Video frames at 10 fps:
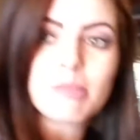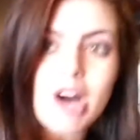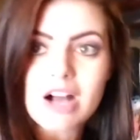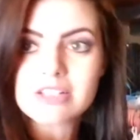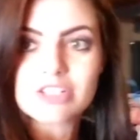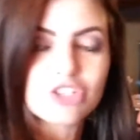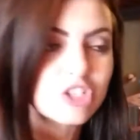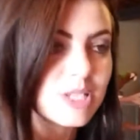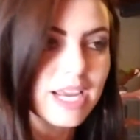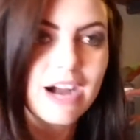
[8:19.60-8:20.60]
box. It's
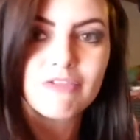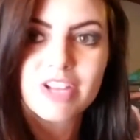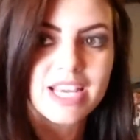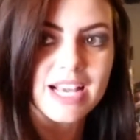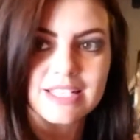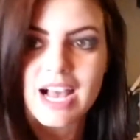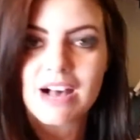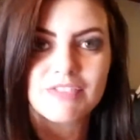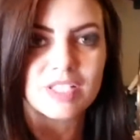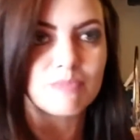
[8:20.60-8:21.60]
just like how Vinny has to
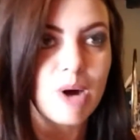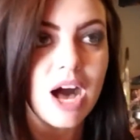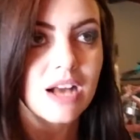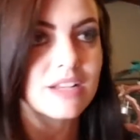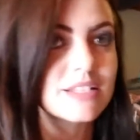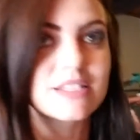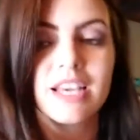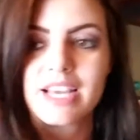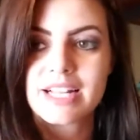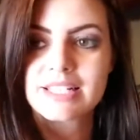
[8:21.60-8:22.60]
have his box.
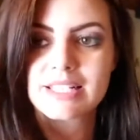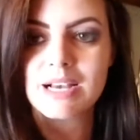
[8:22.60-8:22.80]
It's